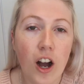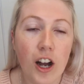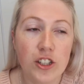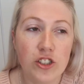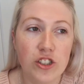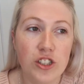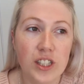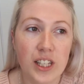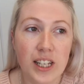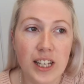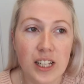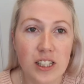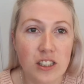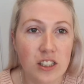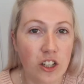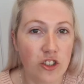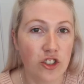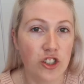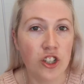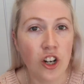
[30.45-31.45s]
I just think it's
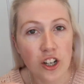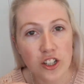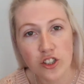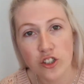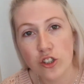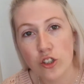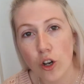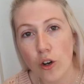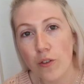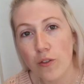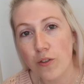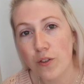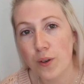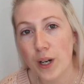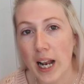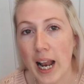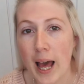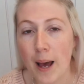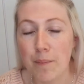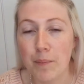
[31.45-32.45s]
such a nice soft
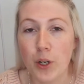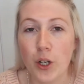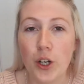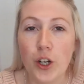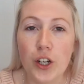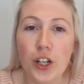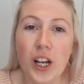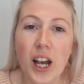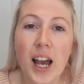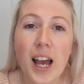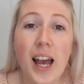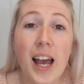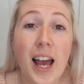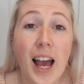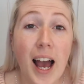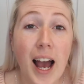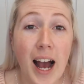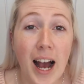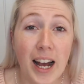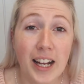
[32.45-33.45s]
glam look,
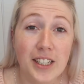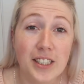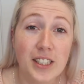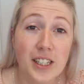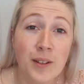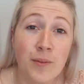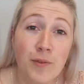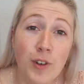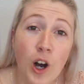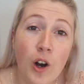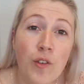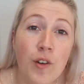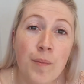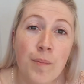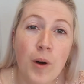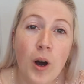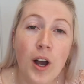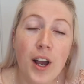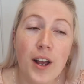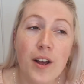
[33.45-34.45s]
and
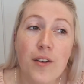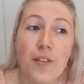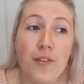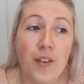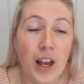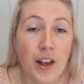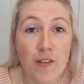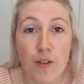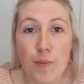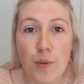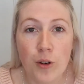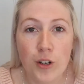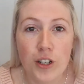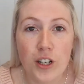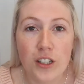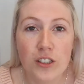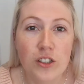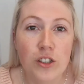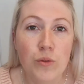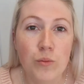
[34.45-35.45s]
involving my favourite
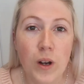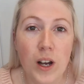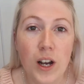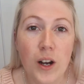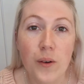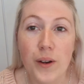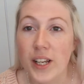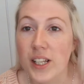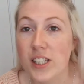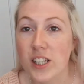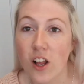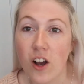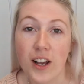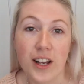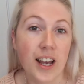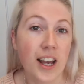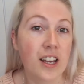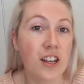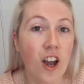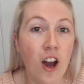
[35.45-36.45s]
products as well. It's
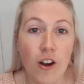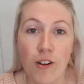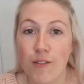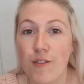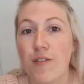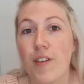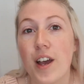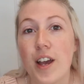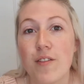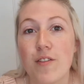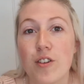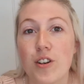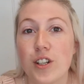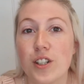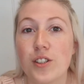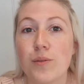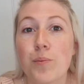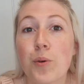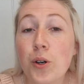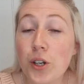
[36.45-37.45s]
like a current
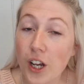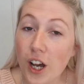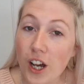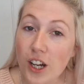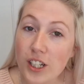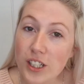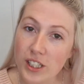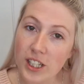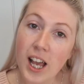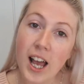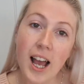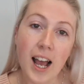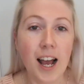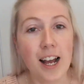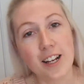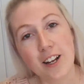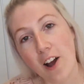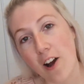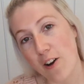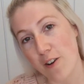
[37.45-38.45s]
favourite products
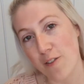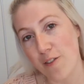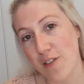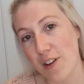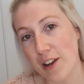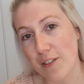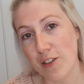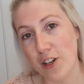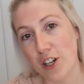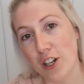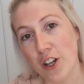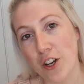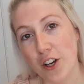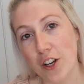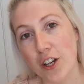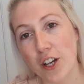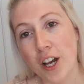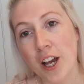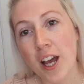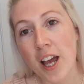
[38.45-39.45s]
and current favourite
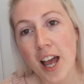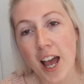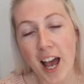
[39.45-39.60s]
look.